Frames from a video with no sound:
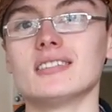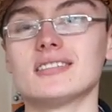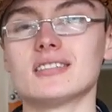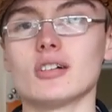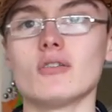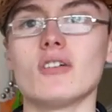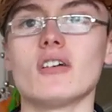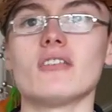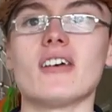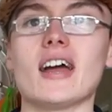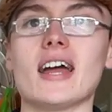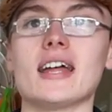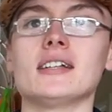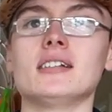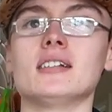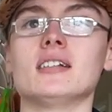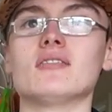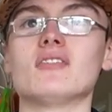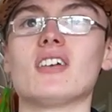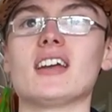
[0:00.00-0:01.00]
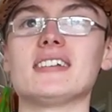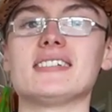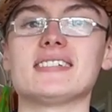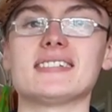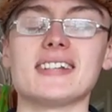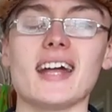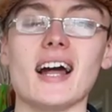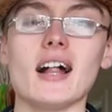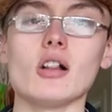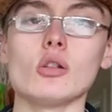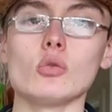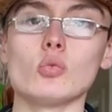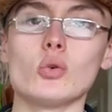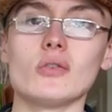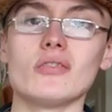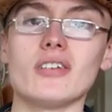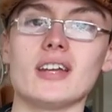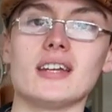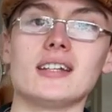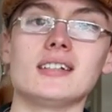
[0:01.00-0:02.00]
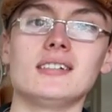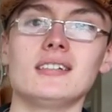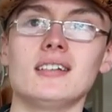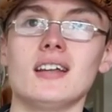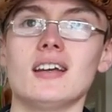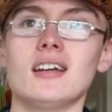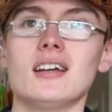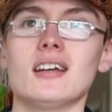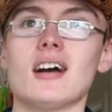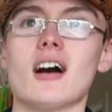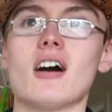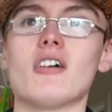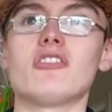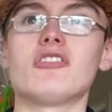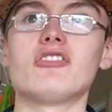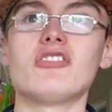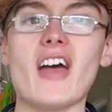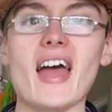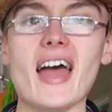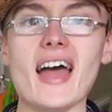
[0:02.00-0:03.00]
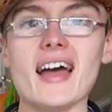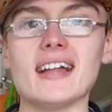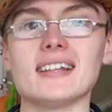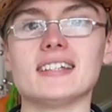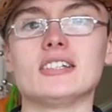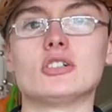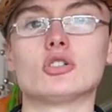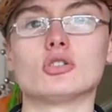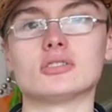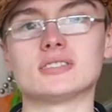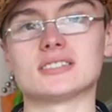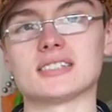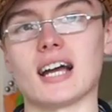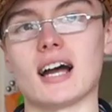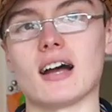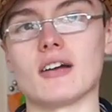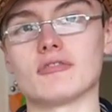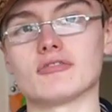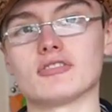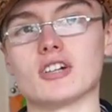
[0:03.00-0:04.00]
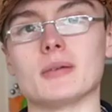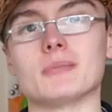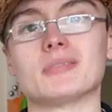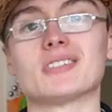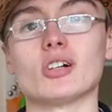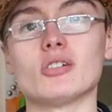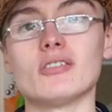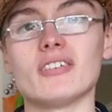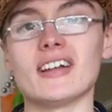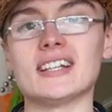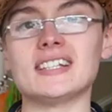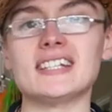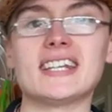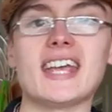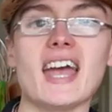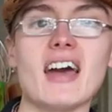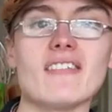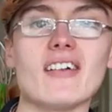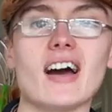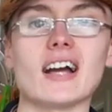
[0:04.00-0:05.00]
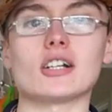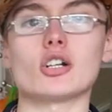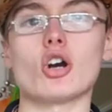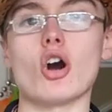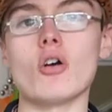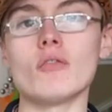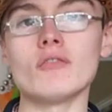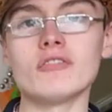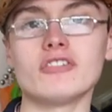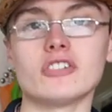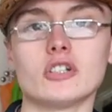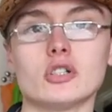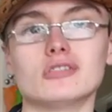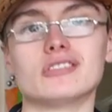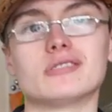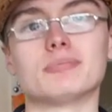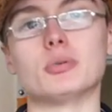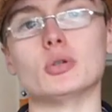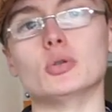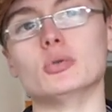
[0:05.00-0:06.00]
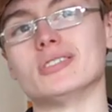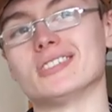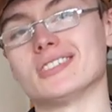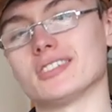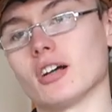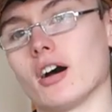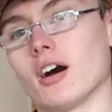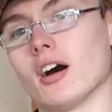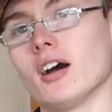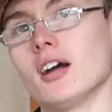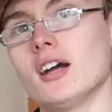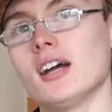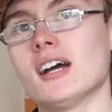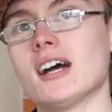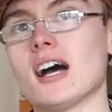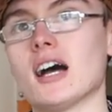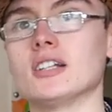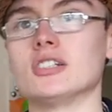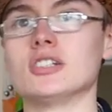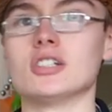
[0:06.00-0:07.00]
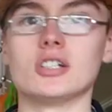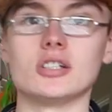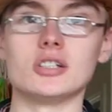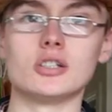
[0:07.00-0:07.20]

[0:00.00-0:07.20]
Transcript: so that then they sell within a fairly good time frame so then you get that confidence booster and you,